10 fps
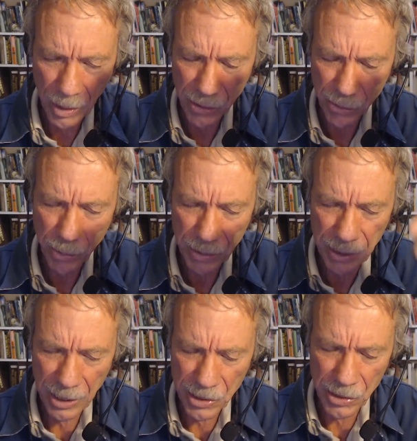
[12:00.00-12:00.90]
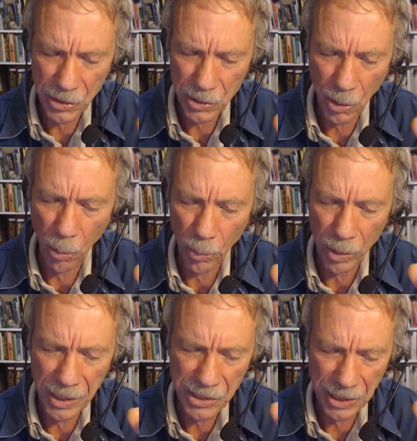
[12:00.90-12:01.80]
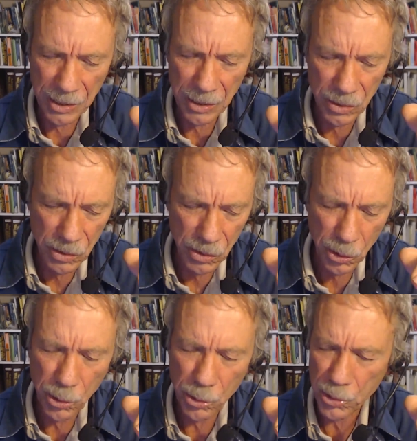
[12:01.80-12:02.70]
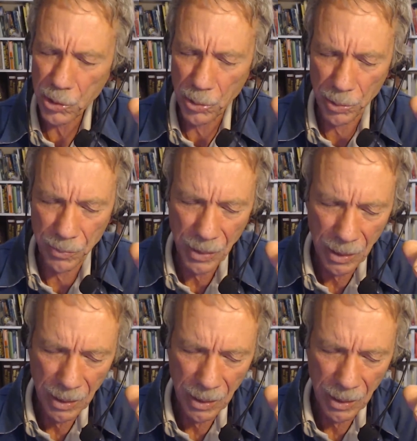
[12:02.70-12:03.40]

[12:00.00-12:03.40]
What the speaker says: the things is don't release it too soon.